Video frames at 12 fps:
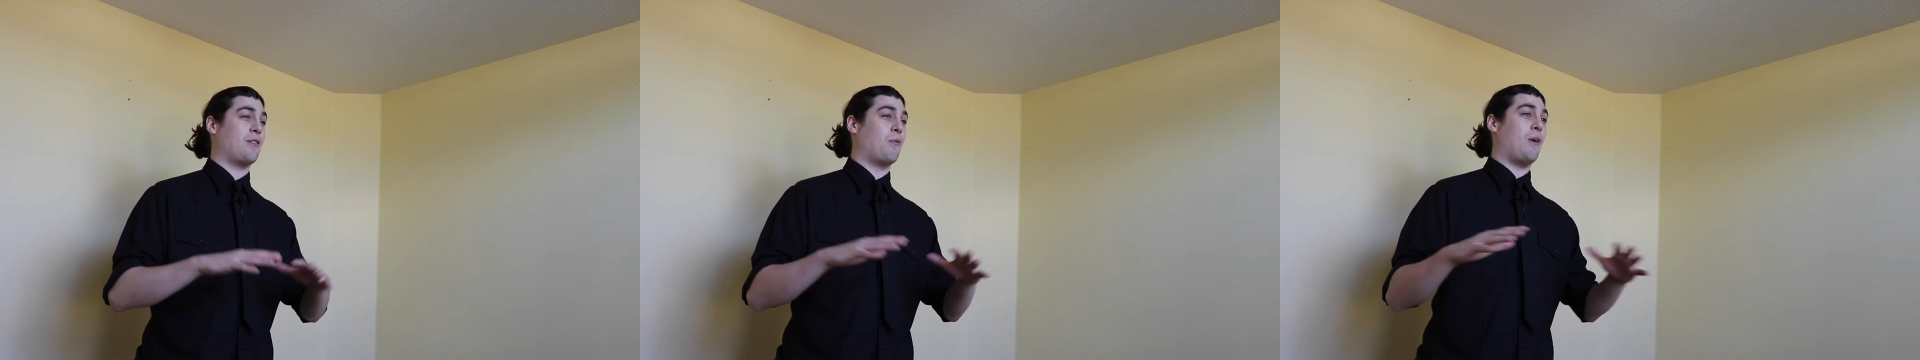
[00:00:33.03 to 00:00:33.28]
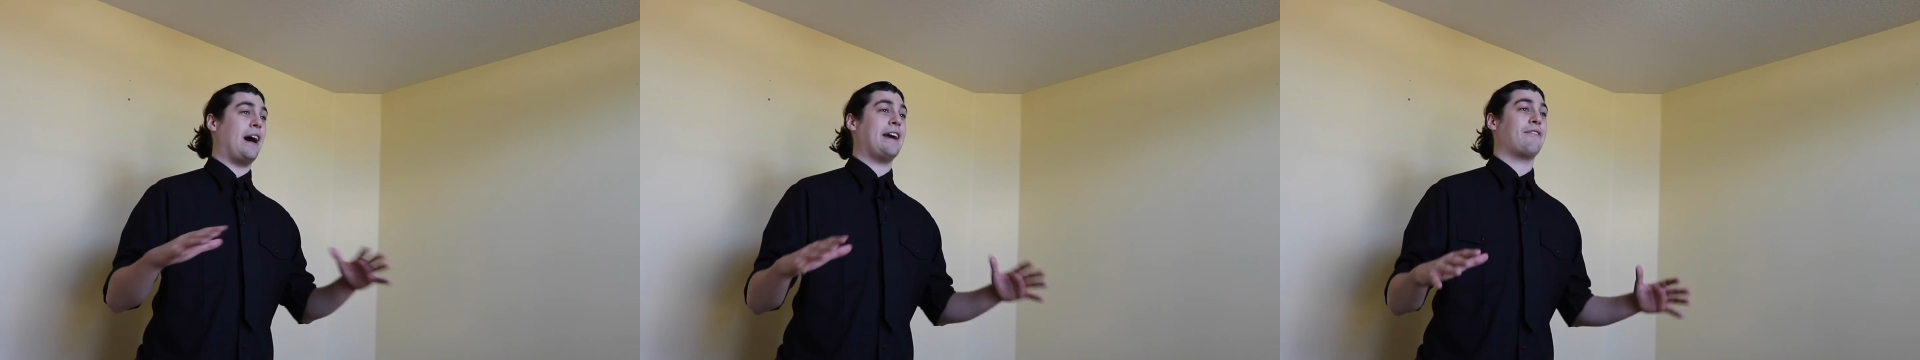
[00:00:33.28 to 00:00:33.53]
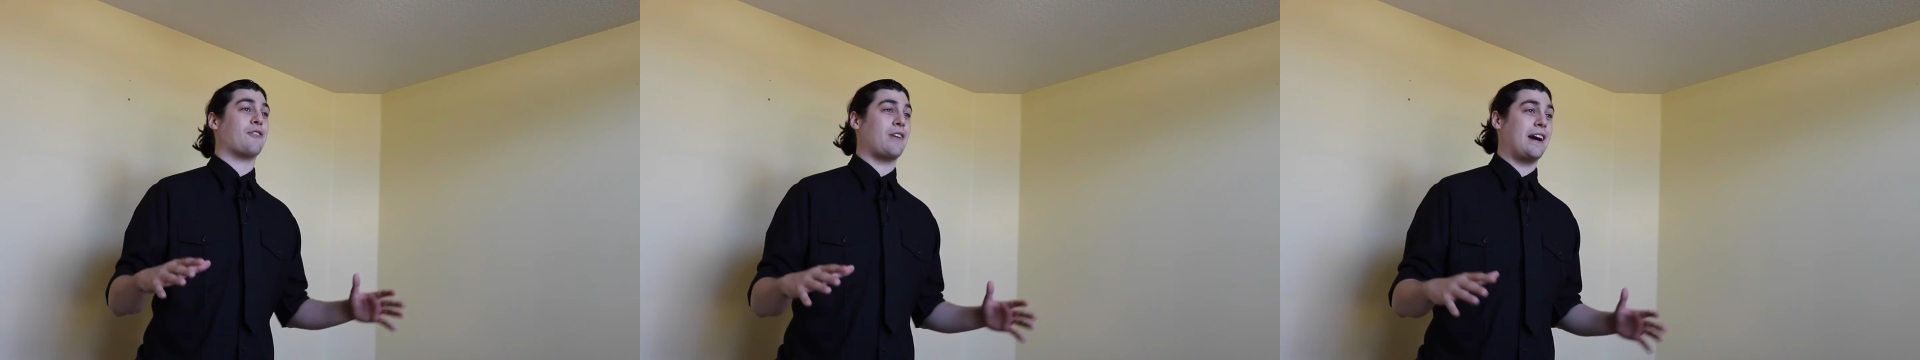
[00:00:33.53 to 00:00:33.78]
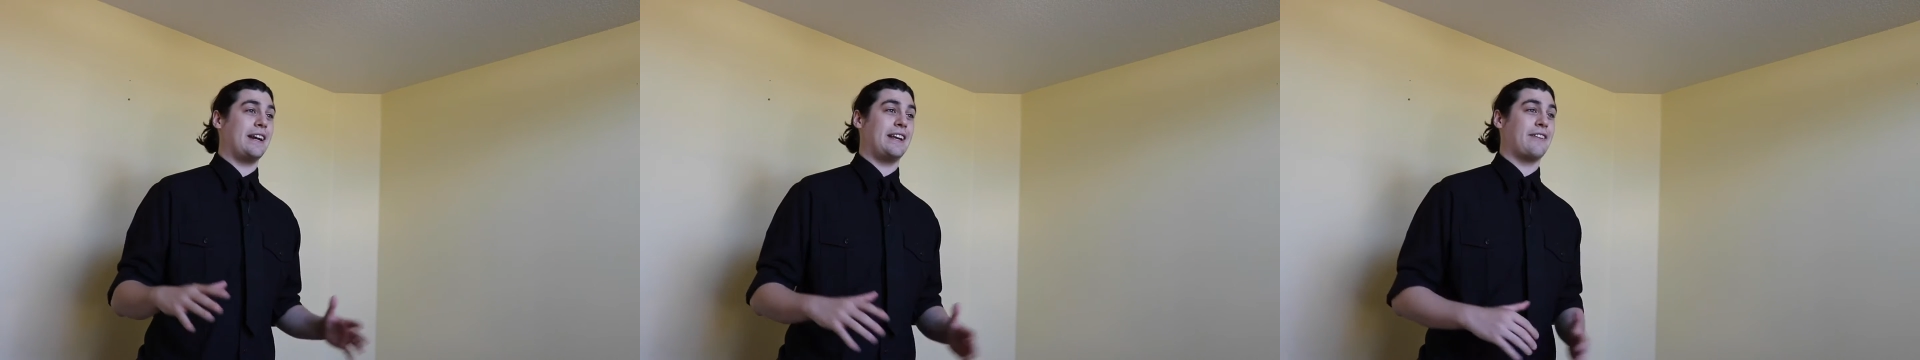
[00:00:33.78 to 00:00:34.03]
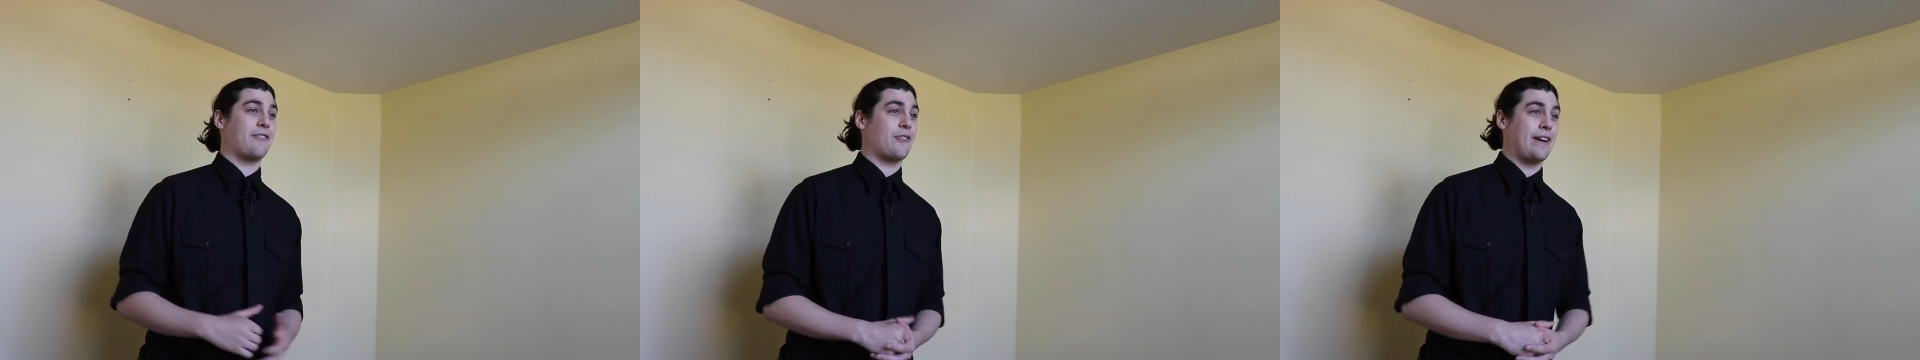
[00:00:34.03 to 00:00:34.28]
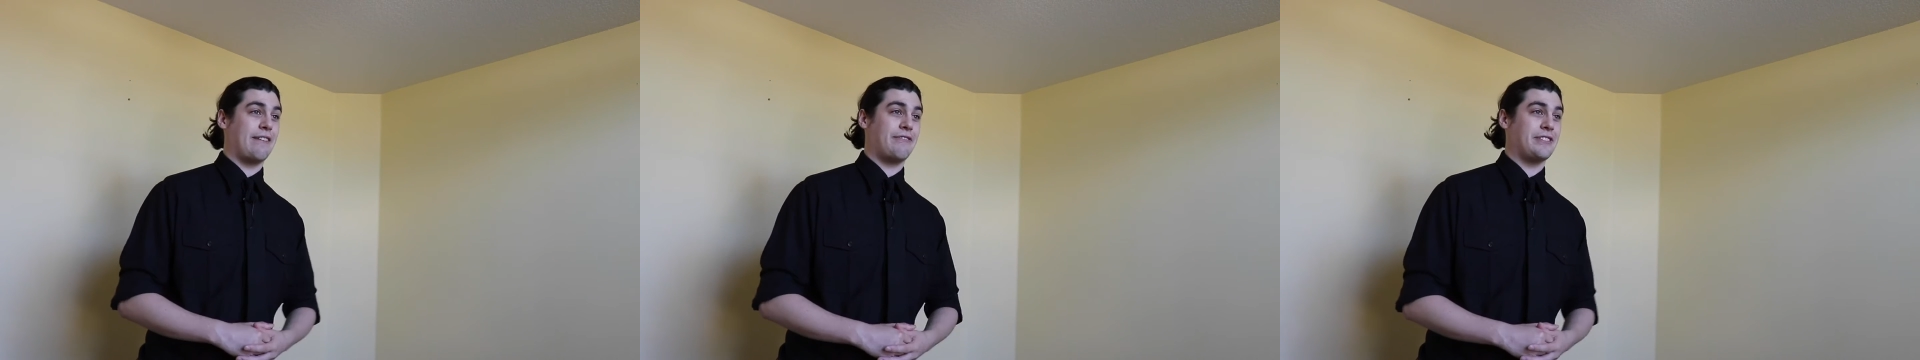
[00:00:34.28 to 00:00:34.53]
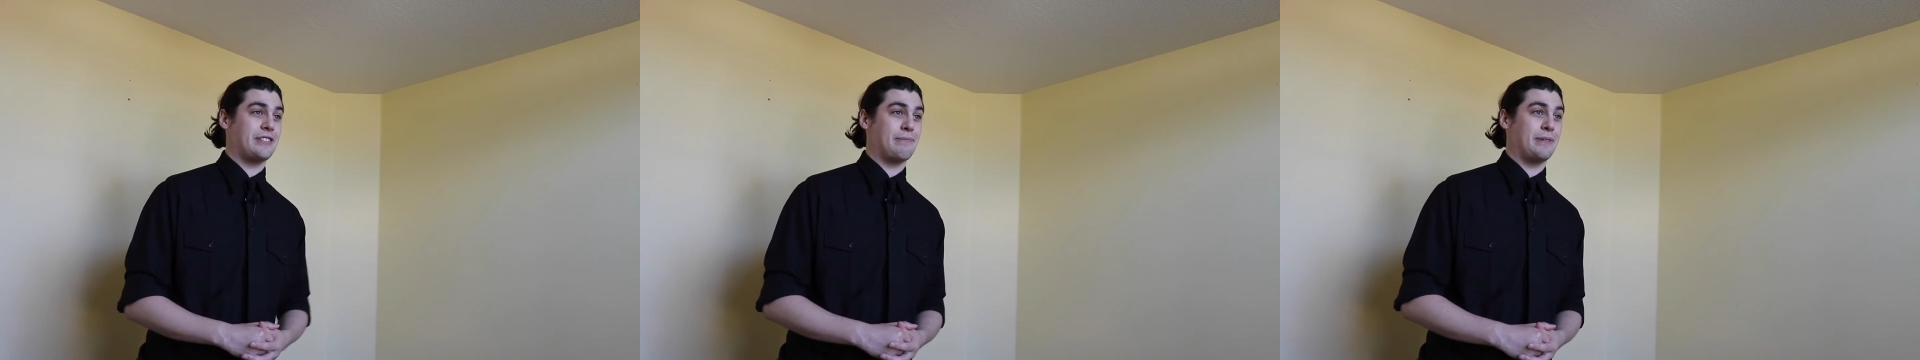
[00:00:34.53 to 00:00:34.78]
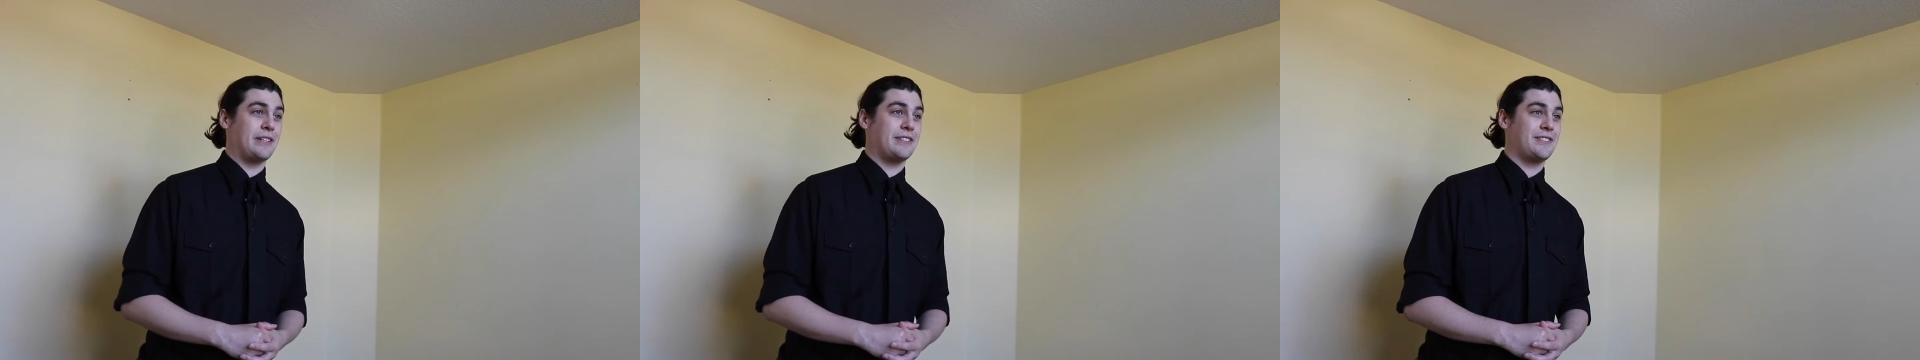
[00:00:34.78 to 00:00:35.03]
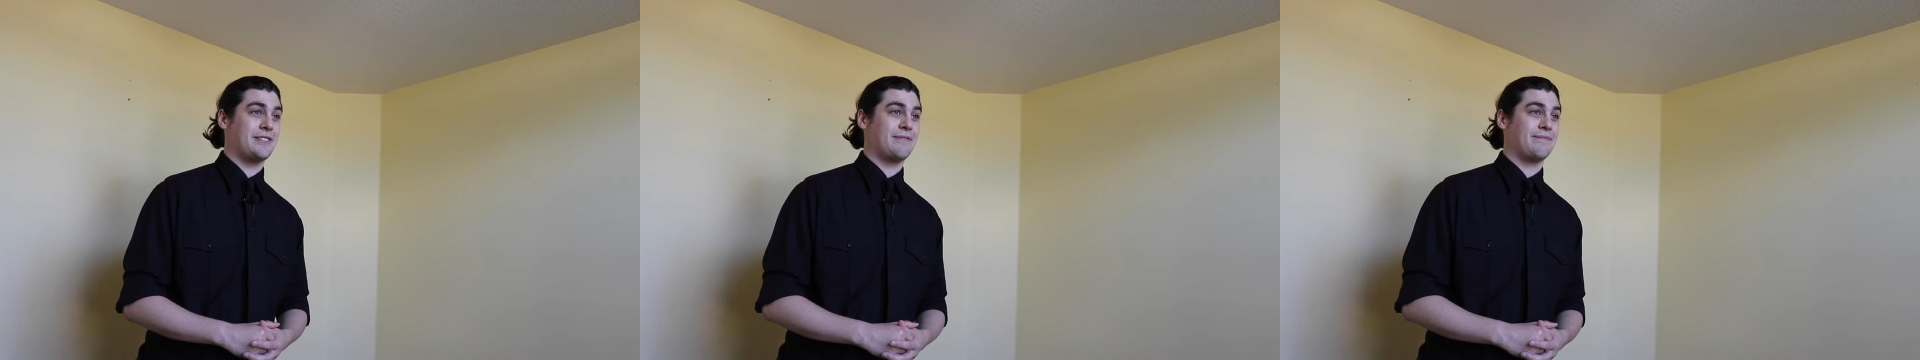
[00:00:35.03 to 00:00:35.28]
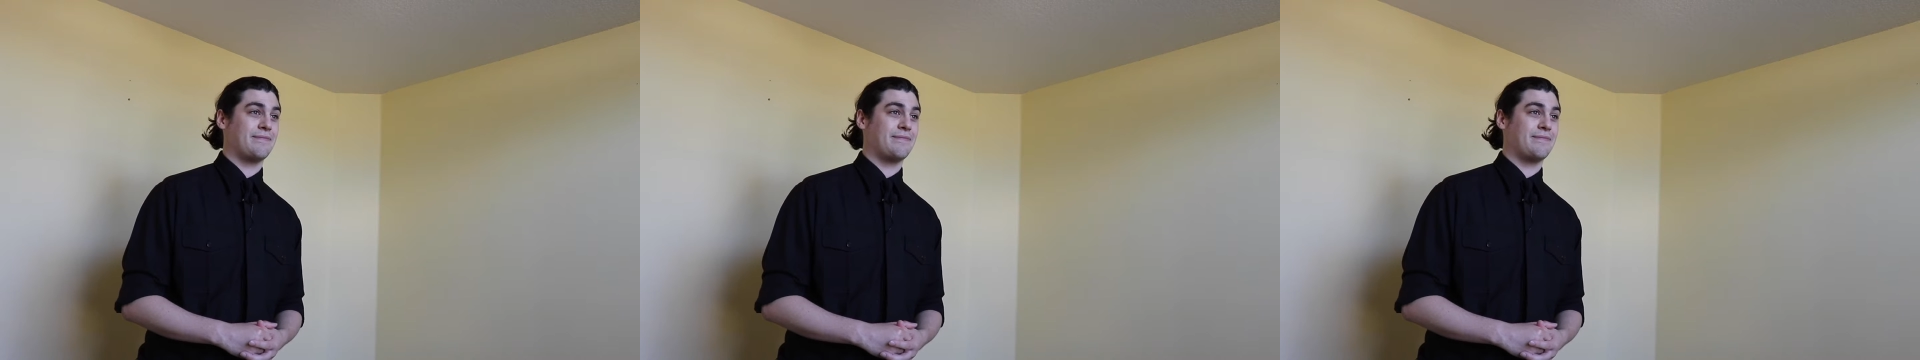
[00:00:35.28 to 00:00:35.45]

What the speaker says: in a wide variety of creative disciplines.